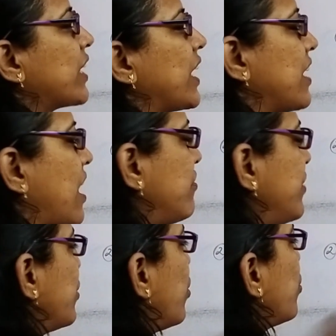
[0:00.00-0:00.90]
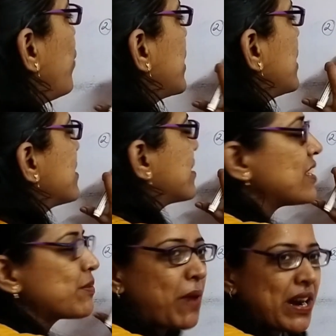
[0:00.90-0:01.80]
now we don't know at least this
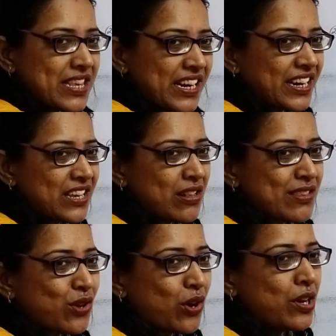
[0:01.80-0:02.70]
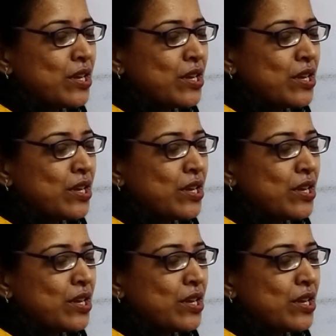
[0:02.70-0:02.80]
percentage also,